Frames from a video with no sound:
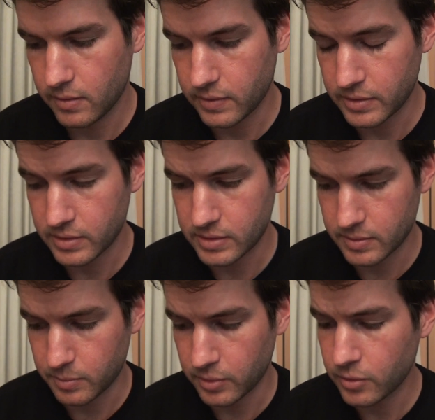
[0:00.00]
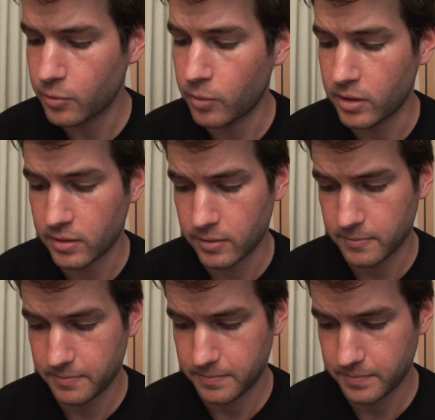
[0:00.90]
This is Book 1
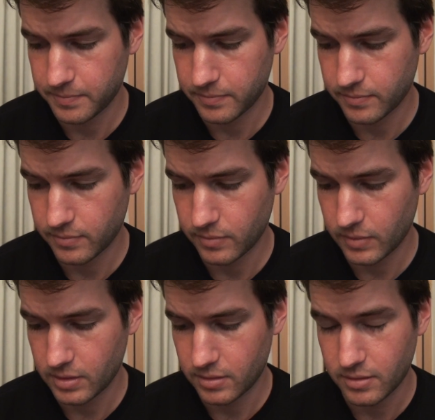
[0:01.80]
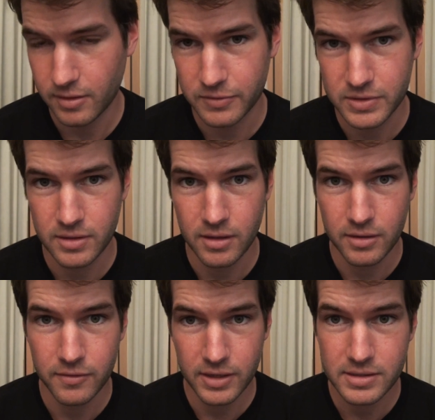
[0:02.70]
of A Song
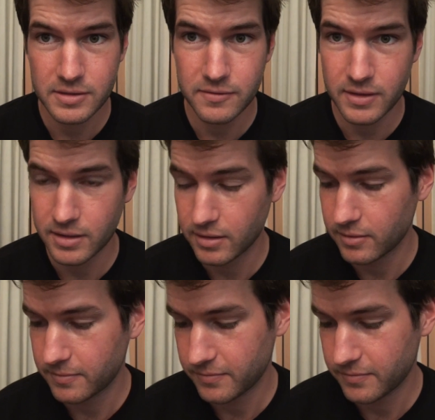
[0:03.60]
of Ice and Fire.